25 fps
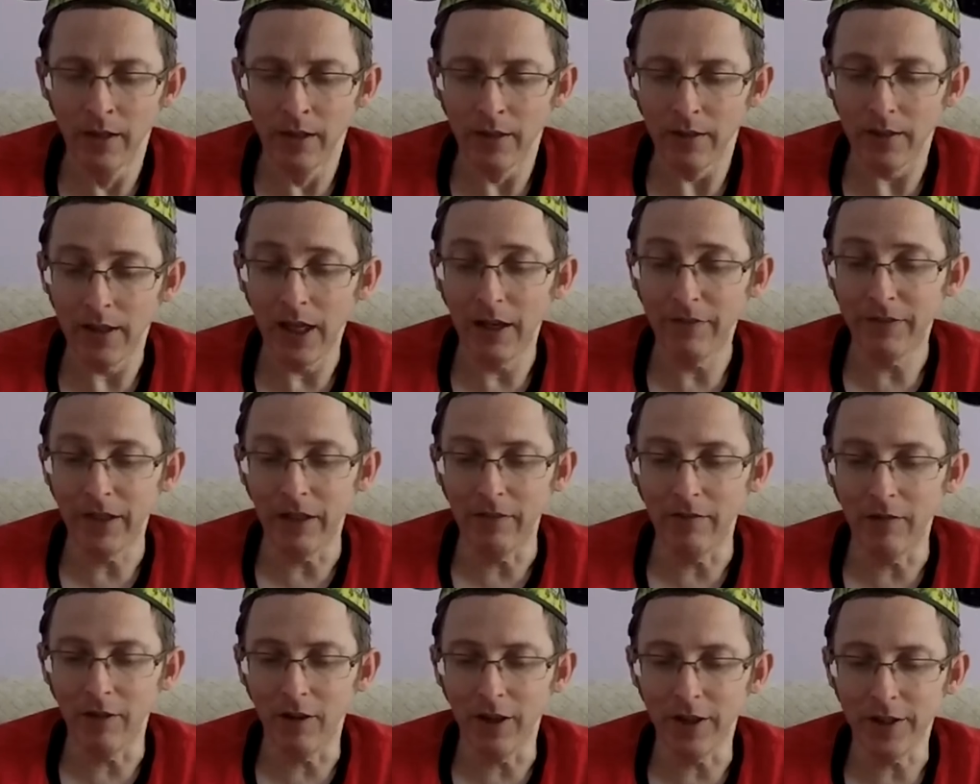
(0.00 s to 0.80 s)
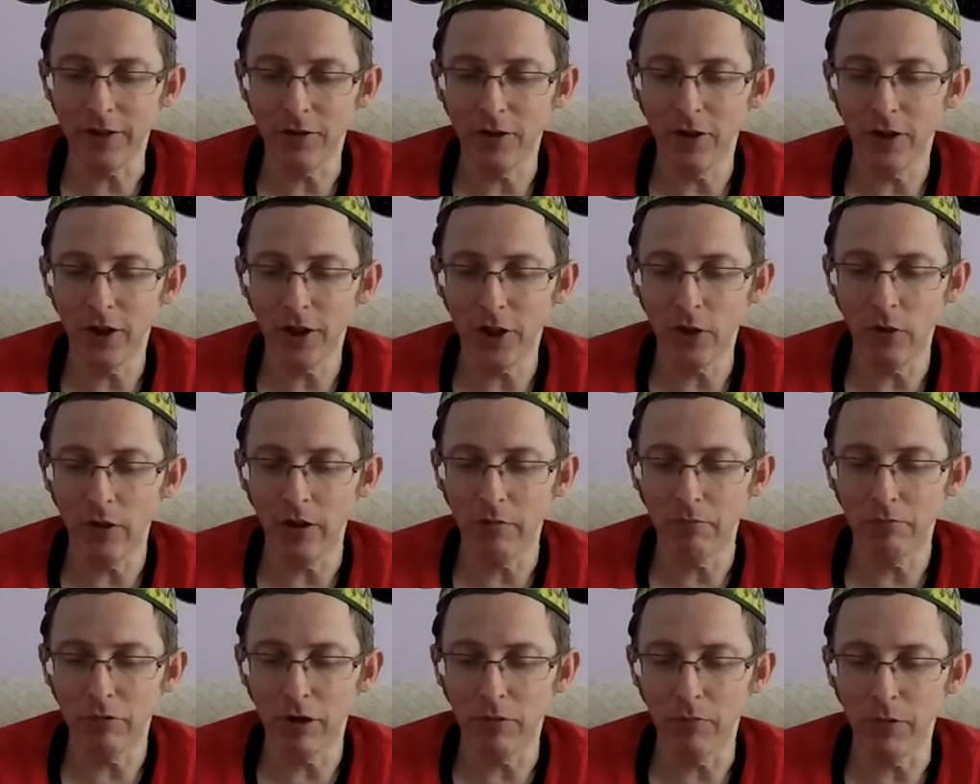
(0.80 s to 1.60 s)
Love that ride. Could I do
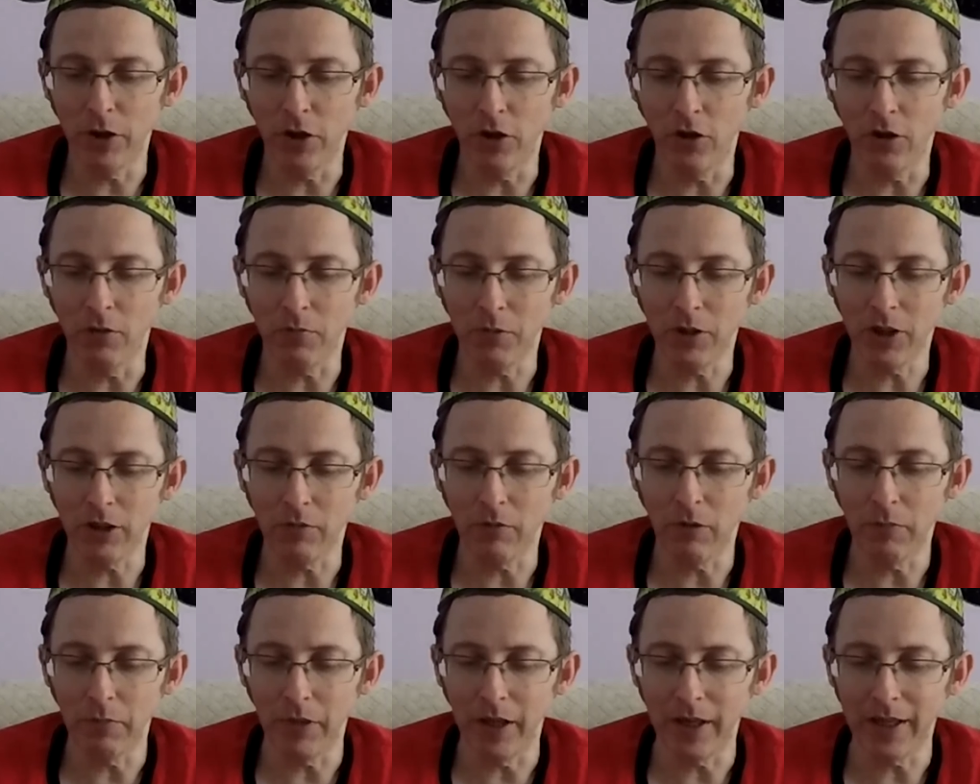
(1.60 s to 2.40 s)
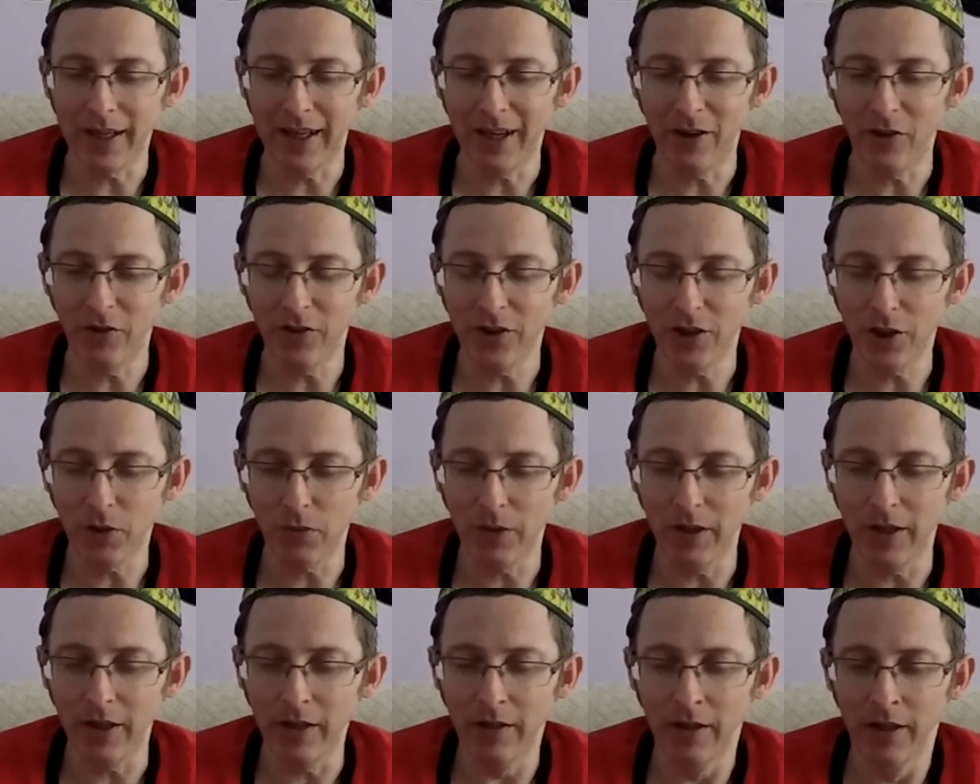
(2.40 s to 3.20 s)
it? Probably not, because I won't be able to get onto
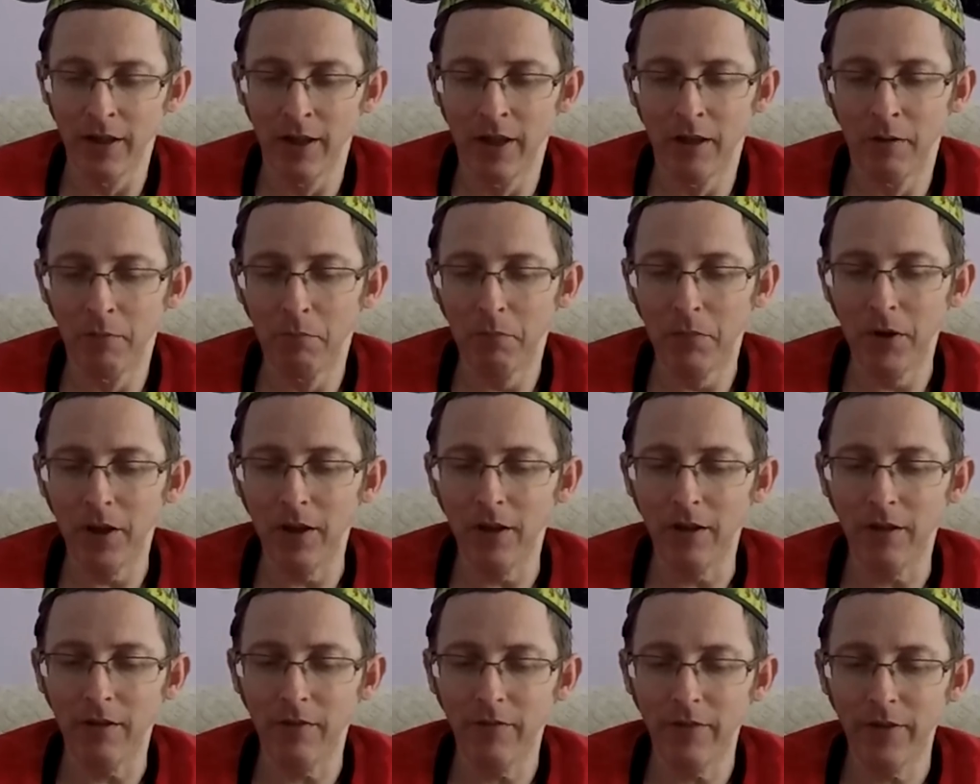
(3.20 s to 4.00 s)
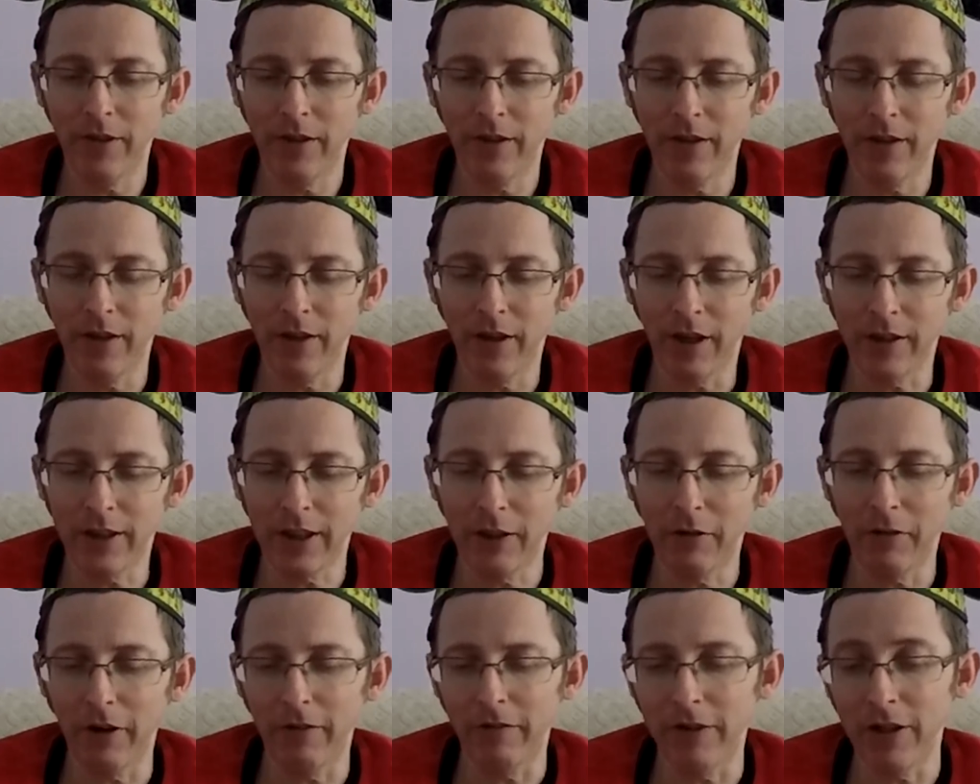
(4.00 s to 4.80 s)
it. But I don't
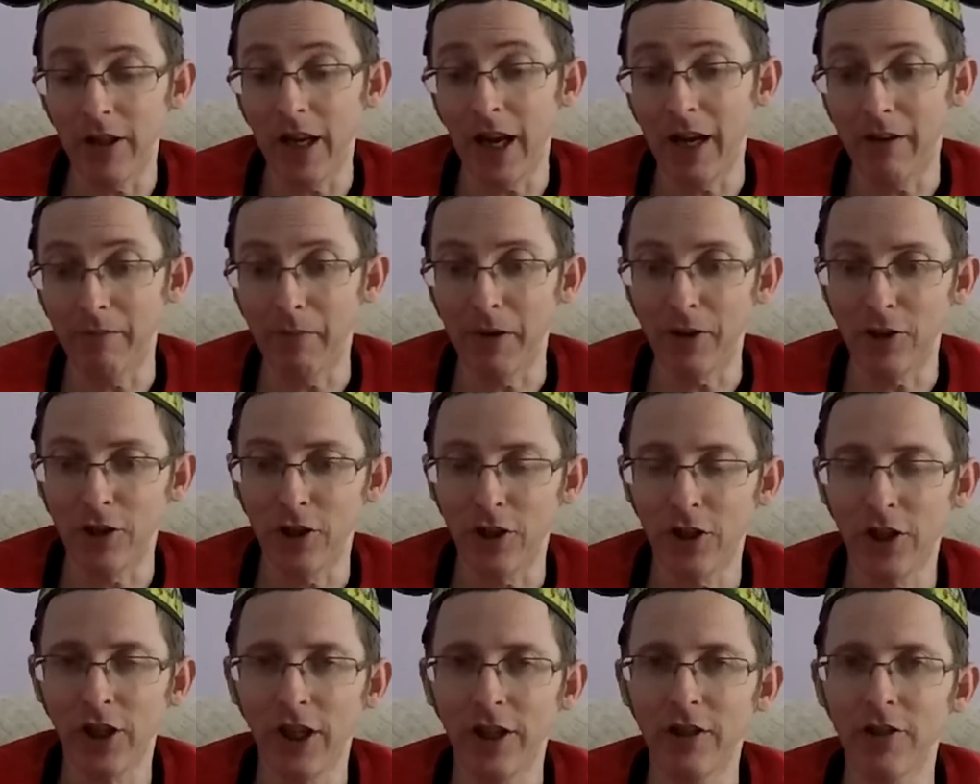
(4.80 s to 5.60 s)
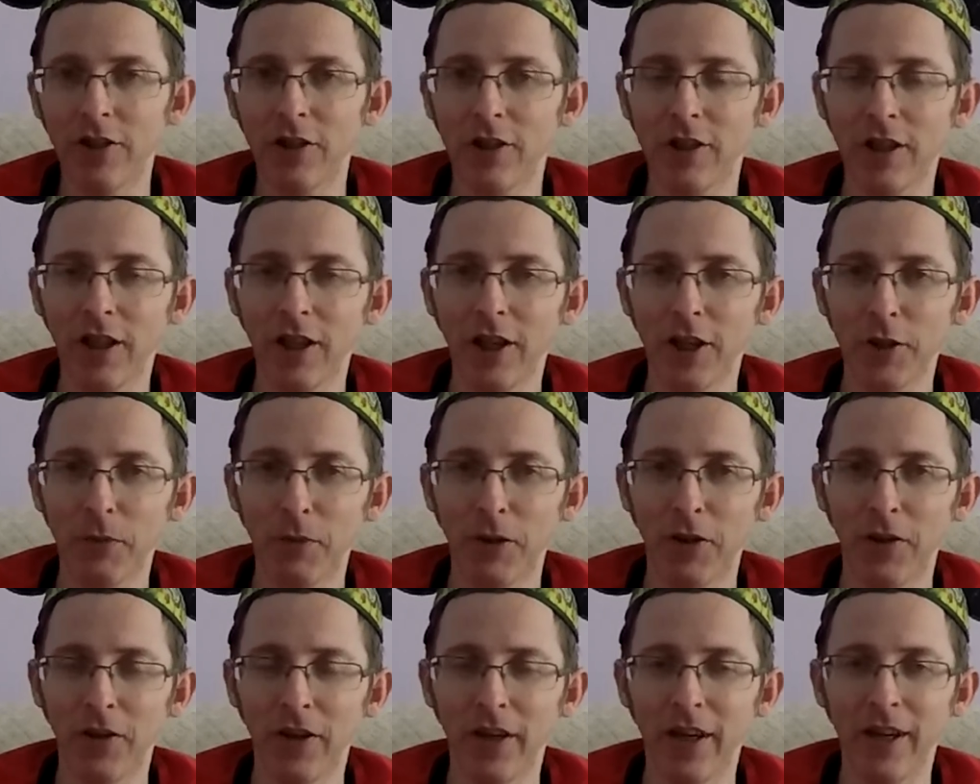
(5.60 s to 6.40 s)
know how much it's changed since I last went
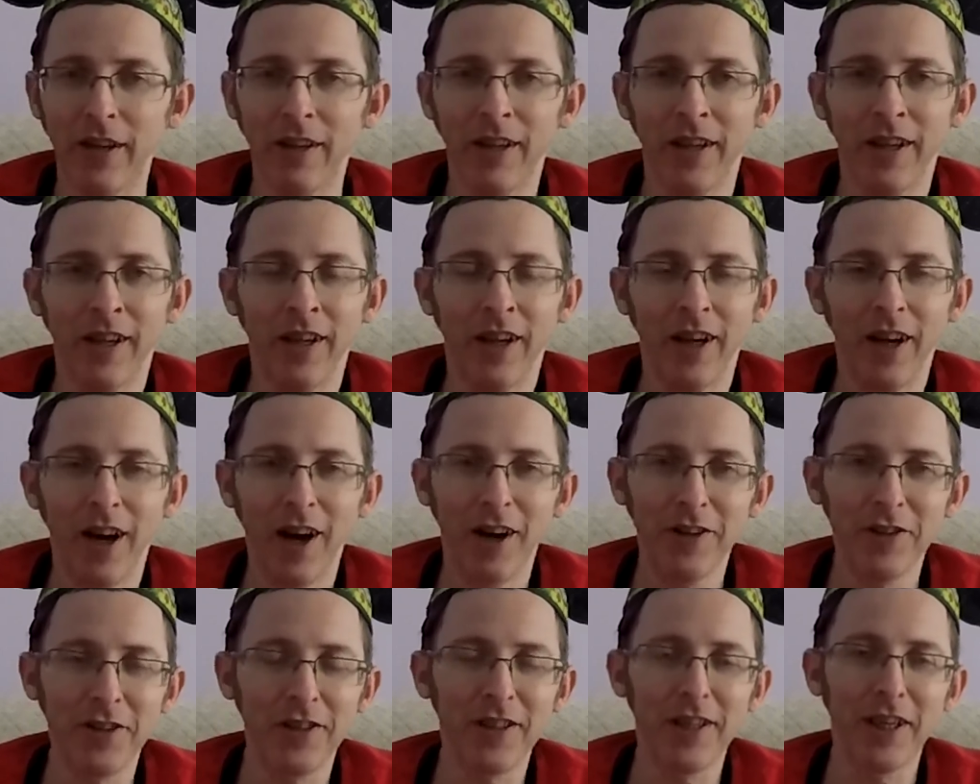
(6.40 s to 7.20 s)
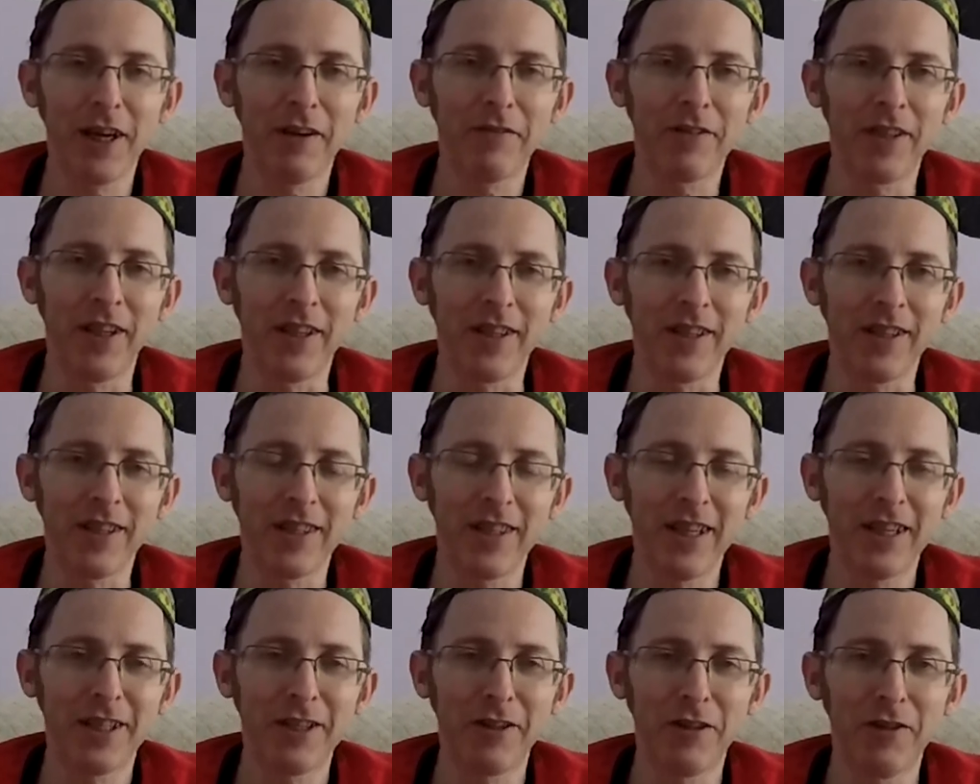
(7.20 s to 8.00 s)
on it. I just loved it because
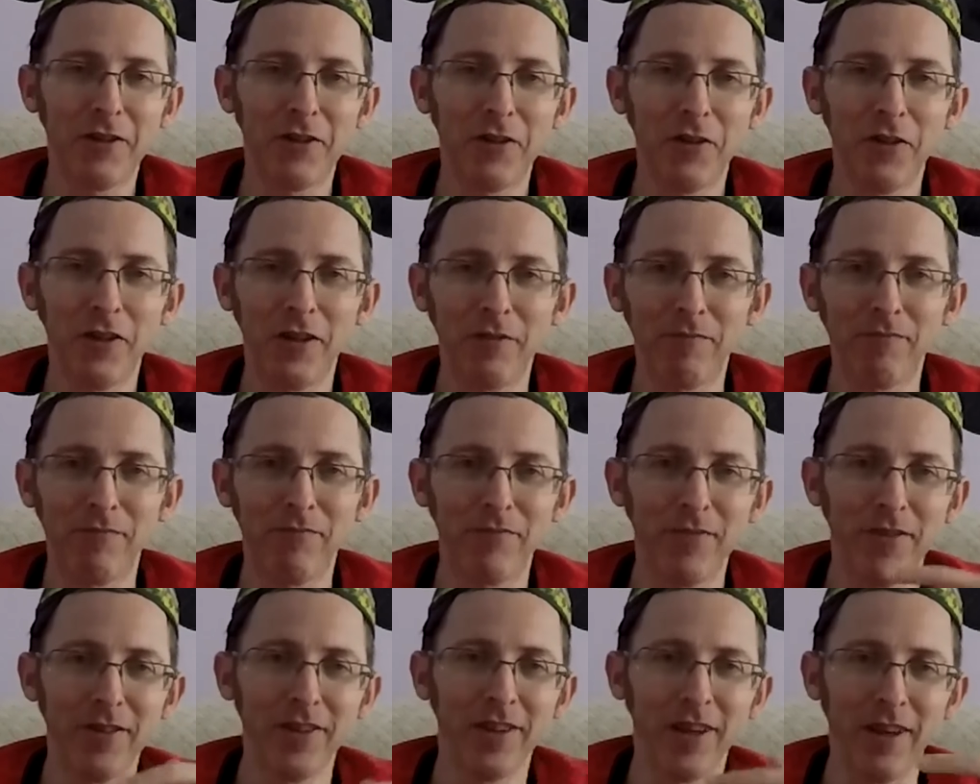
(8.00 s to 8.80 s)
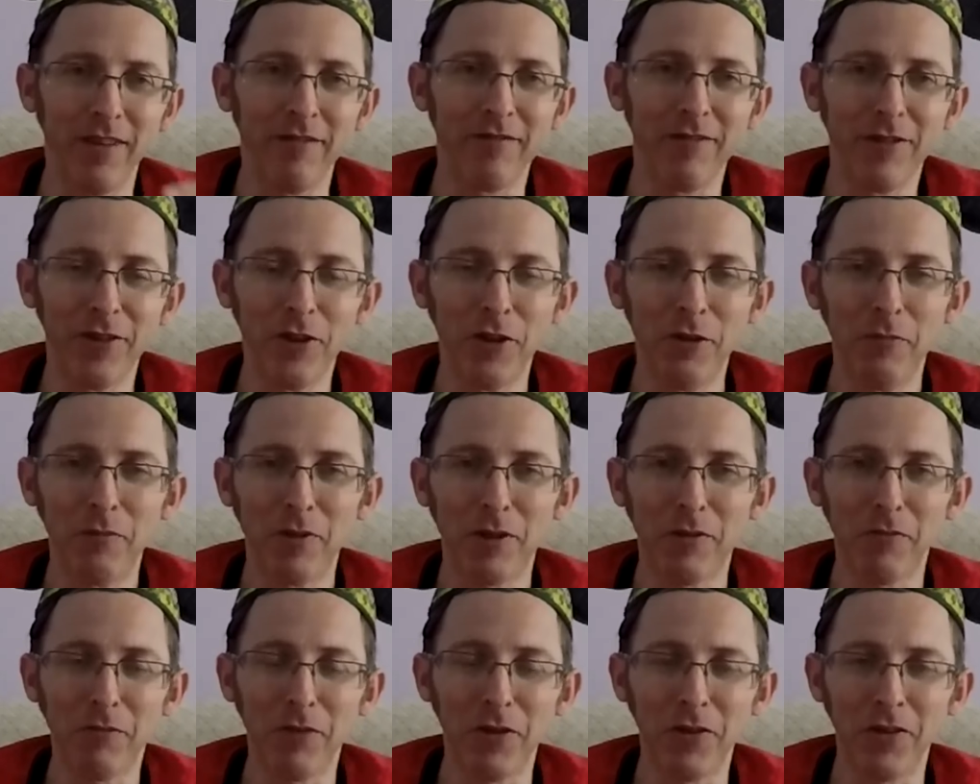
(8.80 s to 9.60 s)
yes, you're doing loops
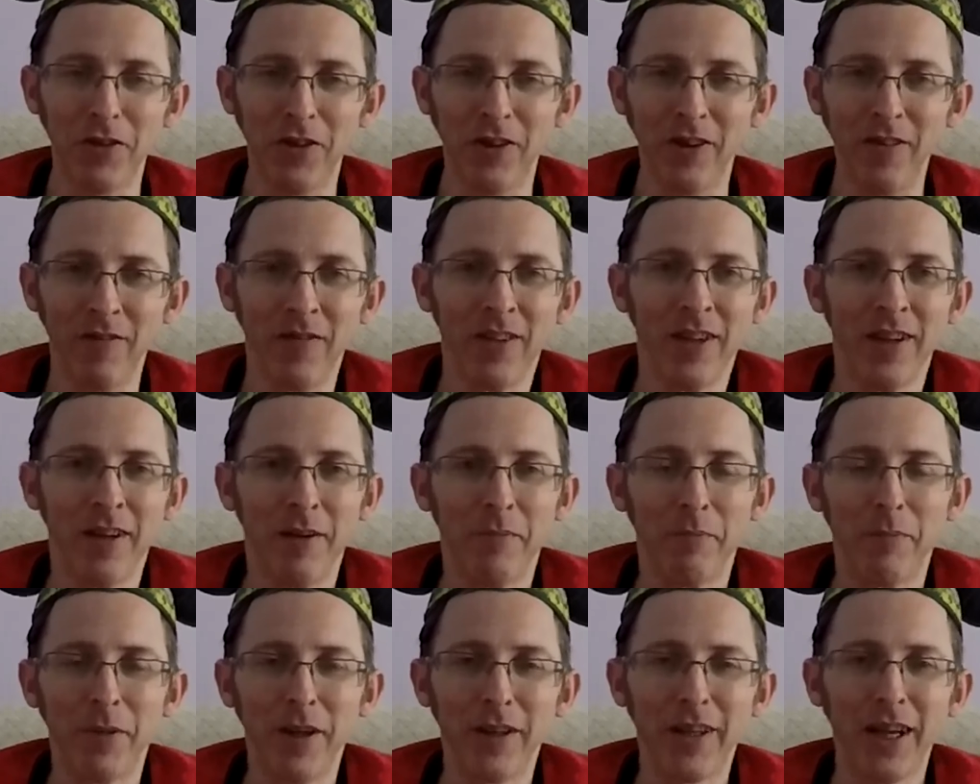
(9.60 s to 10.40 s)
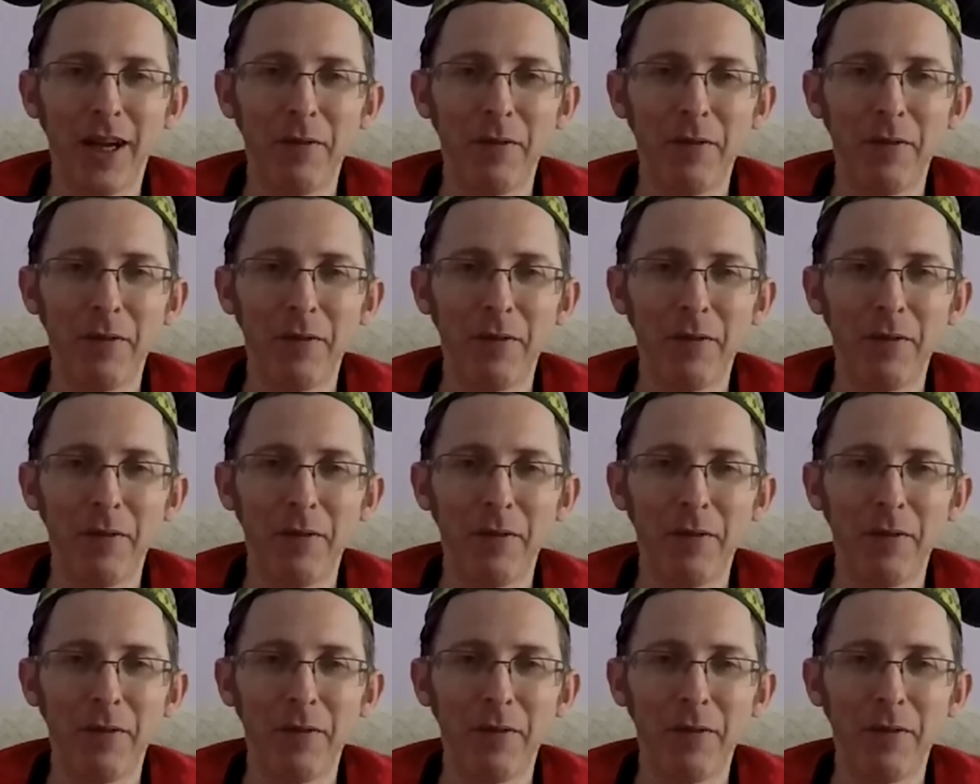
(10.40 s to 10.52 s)
and whatnot, but they